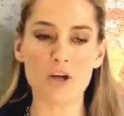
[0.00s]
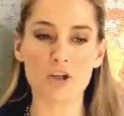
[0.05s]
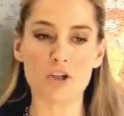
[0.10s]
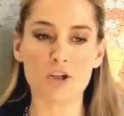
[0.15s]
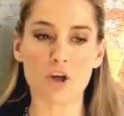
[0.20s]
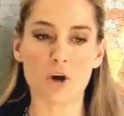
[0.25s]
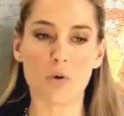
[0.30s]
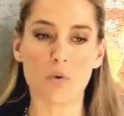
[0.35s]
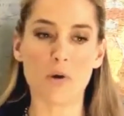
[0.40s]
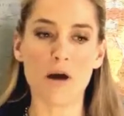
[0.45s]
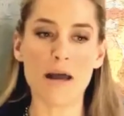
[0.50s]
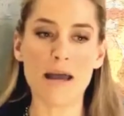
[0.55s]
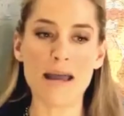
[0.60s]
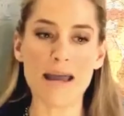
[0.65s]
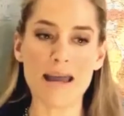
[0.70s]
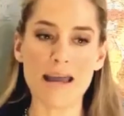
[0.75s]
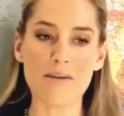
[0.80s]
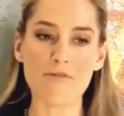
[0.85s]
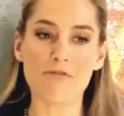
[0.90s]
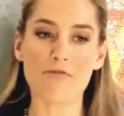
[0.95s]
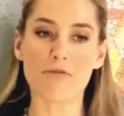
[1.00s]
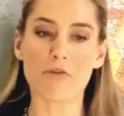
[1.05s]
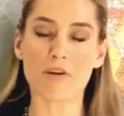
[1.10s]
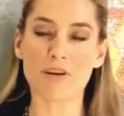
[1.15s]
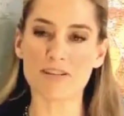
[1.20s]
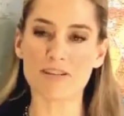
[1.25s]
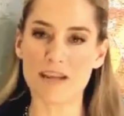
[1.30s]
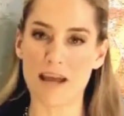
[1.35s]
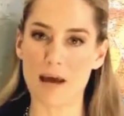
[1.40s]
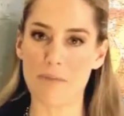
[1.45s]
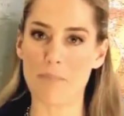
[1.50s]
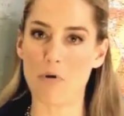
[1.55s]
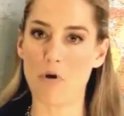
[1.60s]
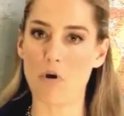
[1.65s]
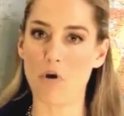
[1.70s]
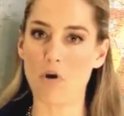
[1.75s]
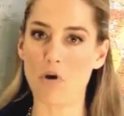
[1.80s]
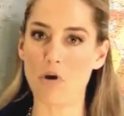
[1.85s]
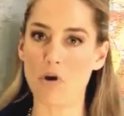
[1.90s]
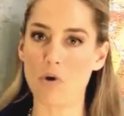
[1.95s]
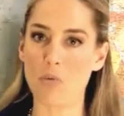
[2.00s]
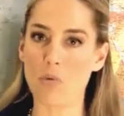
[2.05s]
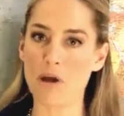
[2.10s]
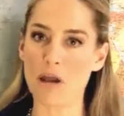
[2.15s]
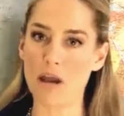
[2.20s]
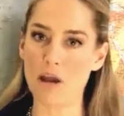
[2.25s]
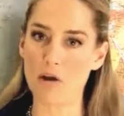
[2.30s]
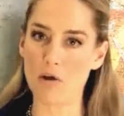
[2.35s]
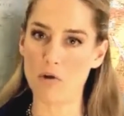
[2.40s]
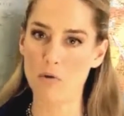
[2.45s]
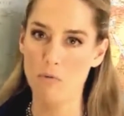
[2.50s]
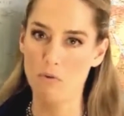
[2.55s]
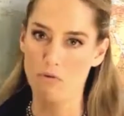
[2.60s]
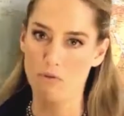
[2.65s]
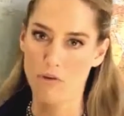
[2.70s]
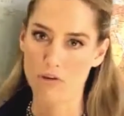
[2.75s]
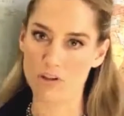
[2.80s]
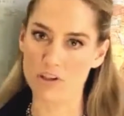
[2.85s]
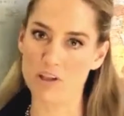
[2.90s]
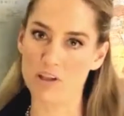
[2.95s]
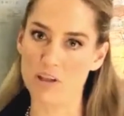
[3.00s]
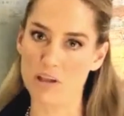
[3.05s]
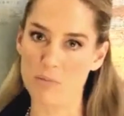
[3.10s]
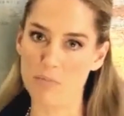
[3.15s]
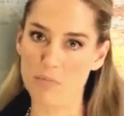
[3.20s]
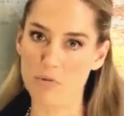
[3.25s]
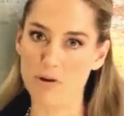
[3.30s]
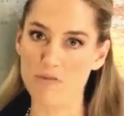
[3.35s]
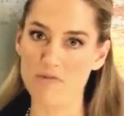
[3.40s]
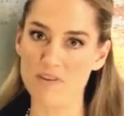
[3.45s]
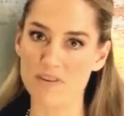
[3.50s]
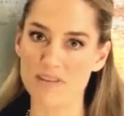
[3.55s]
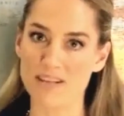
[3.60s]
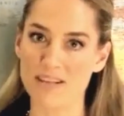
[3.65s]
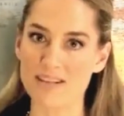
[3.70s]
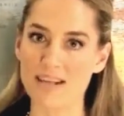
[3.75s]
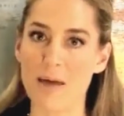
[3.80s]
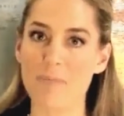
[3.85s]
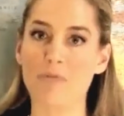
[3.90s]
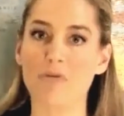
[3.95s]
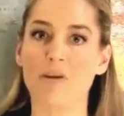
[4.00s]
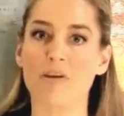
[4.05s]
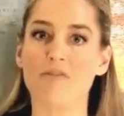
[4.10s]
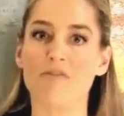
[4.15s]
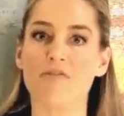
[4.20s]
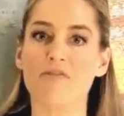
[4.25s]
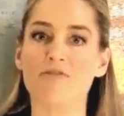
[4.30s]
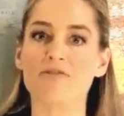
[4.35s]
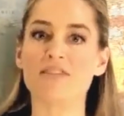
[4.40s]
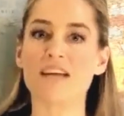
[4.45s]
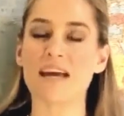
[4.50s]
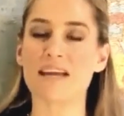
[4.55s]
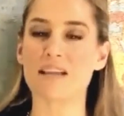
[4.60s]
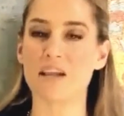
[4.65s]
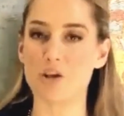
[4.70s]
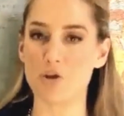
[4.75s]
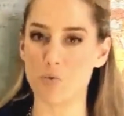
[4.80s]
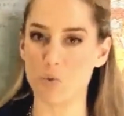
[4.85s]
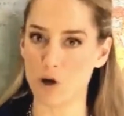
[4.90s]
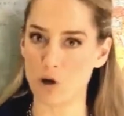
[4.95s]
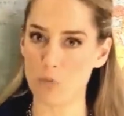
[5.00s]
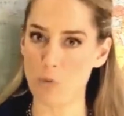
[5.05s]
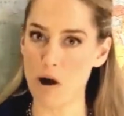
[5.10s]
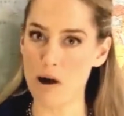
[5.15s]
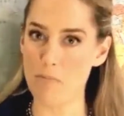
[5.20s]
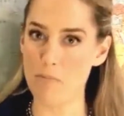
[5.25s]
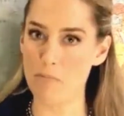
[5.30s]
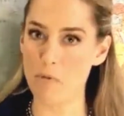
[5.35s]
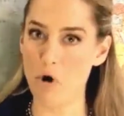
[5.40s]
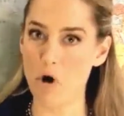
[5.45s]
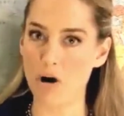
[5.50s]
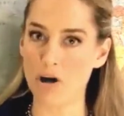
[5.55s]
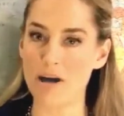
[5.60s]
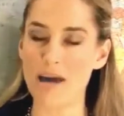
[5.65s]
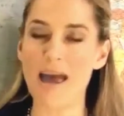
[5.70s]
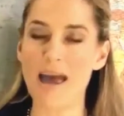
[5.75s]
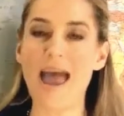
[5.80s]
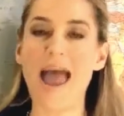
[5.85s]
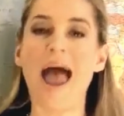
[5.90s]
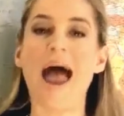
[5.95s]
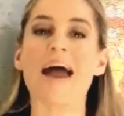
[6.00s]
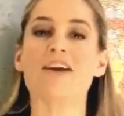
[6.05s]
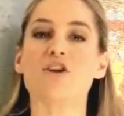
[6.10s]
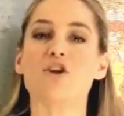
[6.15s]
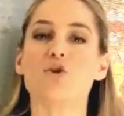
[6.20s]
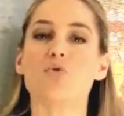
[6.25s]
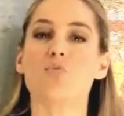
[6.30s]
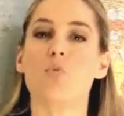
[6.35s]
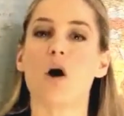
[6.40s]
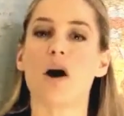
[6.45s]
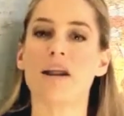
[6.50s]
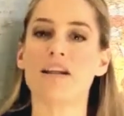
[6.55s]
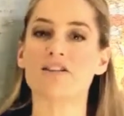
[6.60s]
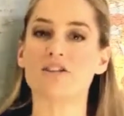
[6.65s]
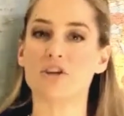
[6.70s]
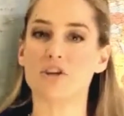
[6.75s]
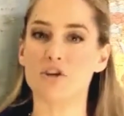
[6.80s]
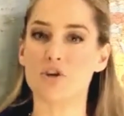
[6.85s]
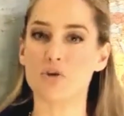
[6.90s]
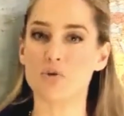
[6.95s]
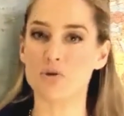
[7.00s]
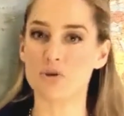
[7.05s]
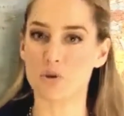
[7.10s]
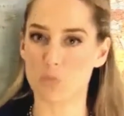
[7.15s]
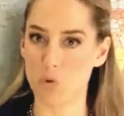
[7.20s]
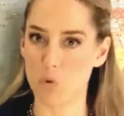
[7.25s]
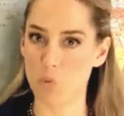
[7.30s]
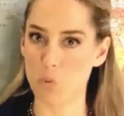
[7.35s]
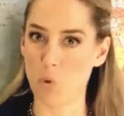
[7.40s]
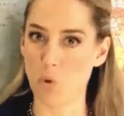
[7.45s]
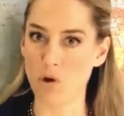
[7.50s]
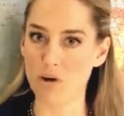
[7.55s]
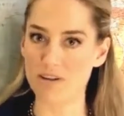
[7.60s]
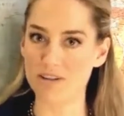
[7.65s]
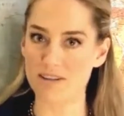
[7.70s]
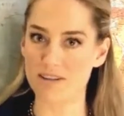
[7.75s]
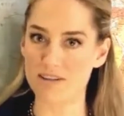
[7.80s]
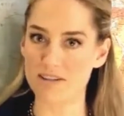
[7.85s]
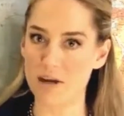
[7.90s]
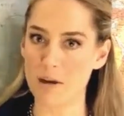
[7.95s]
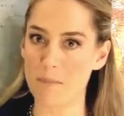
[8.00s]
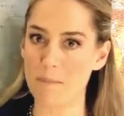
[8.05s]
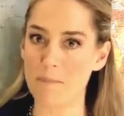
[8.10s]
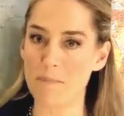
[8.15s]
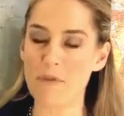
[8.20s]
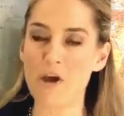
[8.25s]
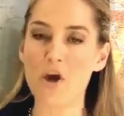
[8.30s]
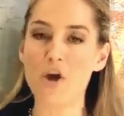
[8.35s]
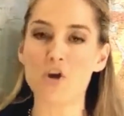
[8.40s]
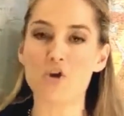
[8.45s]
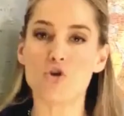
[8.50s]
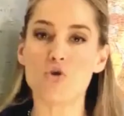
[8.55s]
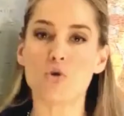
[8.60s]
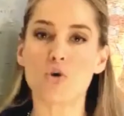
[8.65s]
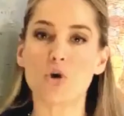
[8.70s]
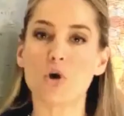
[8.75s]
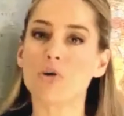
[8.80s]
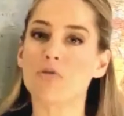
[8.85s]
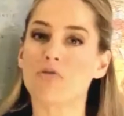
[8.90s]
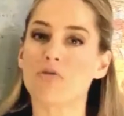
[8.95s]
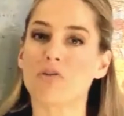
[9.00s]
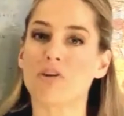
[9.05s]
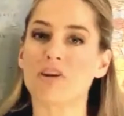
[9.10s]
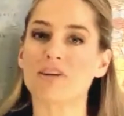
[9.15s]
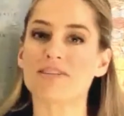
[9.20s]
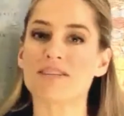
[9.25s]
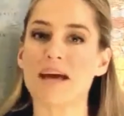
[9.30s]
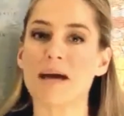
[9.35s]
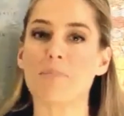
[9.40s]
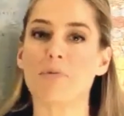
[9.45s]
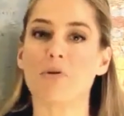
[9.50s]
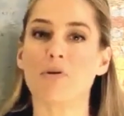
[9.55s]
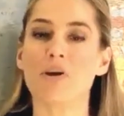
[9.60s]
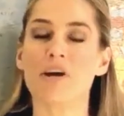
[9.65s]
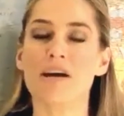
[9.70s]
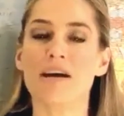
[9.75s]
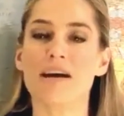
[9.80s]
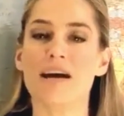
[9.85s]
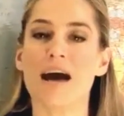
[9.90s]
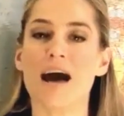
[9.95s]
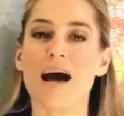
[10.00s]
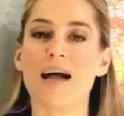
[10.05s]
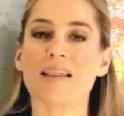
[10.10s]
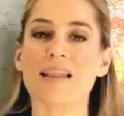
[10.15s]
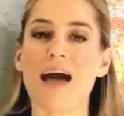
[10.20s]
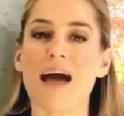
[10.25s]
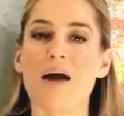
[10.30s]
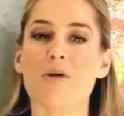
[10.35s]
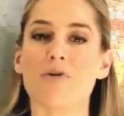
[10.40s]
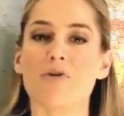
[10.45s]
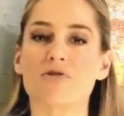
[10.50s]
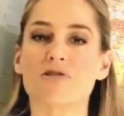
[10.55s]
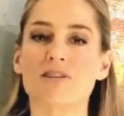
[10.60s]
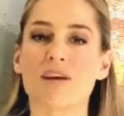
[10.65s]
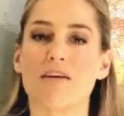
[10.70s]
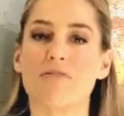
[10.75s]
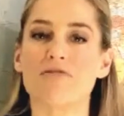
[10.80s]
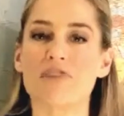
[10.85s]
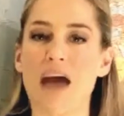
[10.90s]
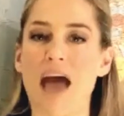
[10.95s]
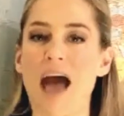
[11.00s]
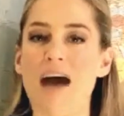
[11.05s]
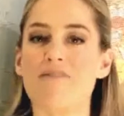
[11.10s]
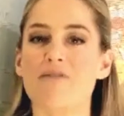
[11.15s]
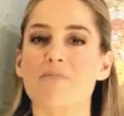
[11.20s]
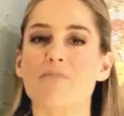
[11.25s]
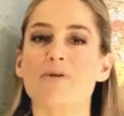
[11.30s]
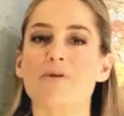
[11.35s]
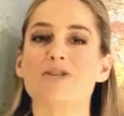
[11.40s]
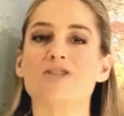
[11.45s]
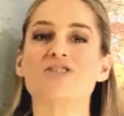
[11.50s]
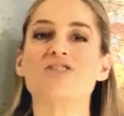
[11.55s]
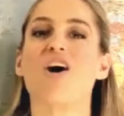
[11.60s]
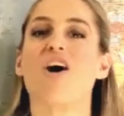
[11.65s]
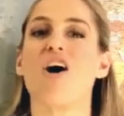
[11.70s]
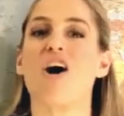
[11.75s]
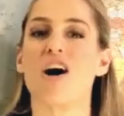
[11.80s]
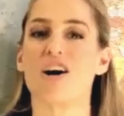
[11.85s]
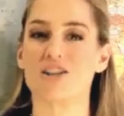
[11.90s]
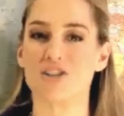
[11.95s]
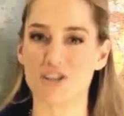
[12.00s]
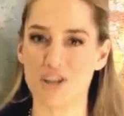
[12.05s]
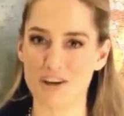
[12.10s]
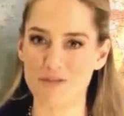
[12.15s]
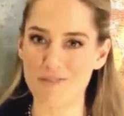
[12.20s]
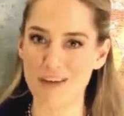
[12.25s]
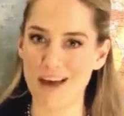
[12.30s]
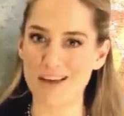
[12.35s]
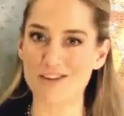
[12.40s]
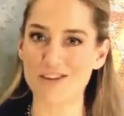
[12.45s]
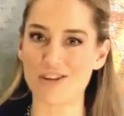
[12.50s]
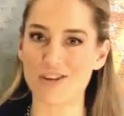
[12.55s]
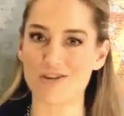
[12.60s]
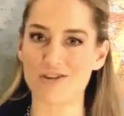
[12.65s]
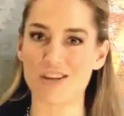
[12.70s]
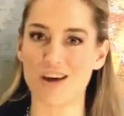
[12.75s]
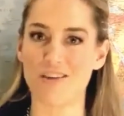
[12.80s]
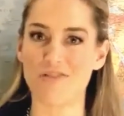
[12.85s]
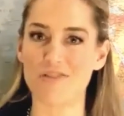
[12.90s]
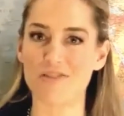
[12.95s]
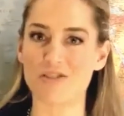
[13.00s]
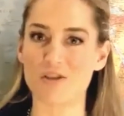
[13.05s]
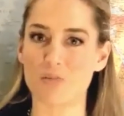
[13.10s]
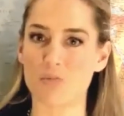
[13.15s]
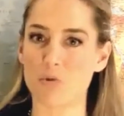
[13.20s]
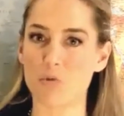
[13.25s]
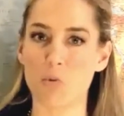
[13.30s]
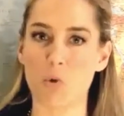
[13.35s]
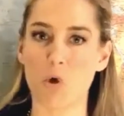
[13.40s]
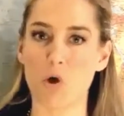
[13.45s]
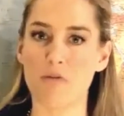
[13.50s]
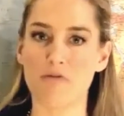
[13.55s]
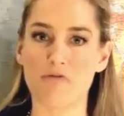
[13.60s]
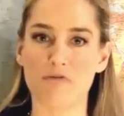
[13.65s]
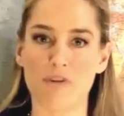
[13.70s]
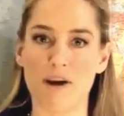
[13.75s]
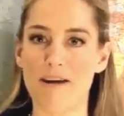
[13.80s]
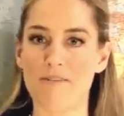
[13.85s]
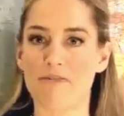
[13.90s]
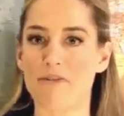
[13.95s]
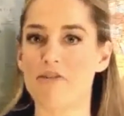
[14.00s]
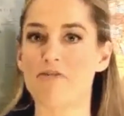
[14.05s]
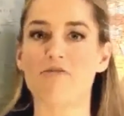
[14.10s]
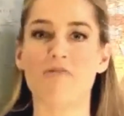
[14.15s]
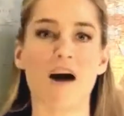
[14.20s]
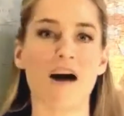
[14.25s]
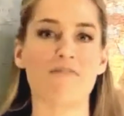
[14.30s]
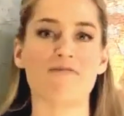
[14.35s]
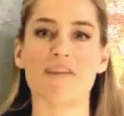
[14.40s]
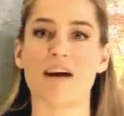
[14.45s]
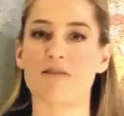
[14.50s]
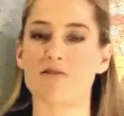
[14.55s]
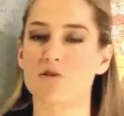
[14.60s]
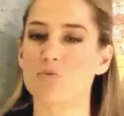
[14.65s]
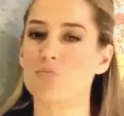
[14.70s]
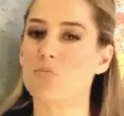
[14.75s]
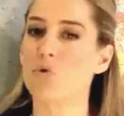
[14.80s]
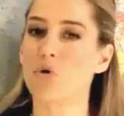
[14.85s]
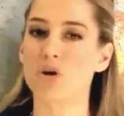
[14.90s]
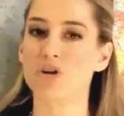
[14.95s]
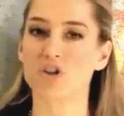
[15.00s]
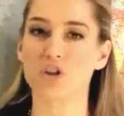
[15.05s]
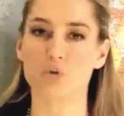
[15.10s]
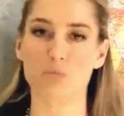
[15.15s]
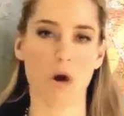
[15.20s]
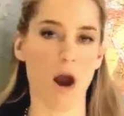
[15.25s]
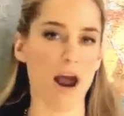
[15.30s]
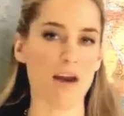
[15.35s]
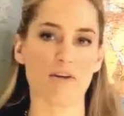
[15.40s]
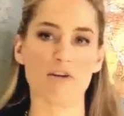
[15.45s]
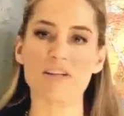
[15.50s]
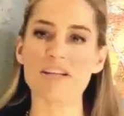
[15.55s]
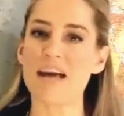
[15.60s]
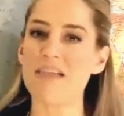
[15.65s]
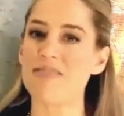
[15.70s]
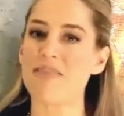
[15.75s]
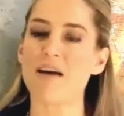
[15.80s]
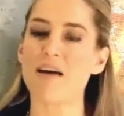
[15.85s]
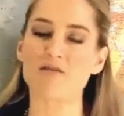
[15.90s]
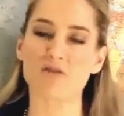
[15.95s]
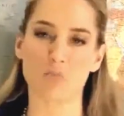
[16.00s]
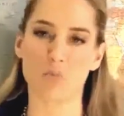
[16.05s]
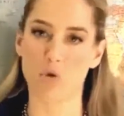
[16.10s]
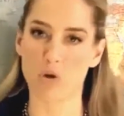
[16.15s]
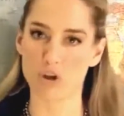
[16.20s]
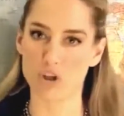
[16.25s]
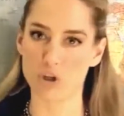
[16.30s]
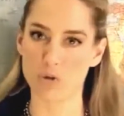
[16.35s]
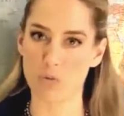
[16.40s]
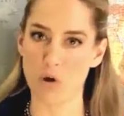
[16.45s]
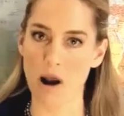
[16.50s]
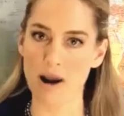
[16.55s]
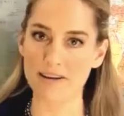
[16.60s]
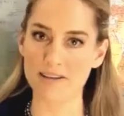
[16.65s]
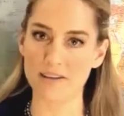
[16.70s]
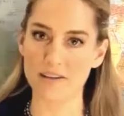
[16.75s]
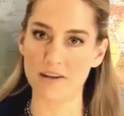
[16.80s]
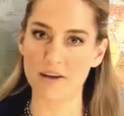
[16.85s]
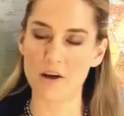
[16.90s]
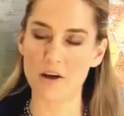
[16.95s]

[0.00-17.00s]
So if, for example, we revert to the previous example of saying that you were going to write a book and you wanted to use a reward system, you could, for example, allow yourself to have a massage. Give that to yourself as a reward for every 5,000 words you write or 10,000 words you write.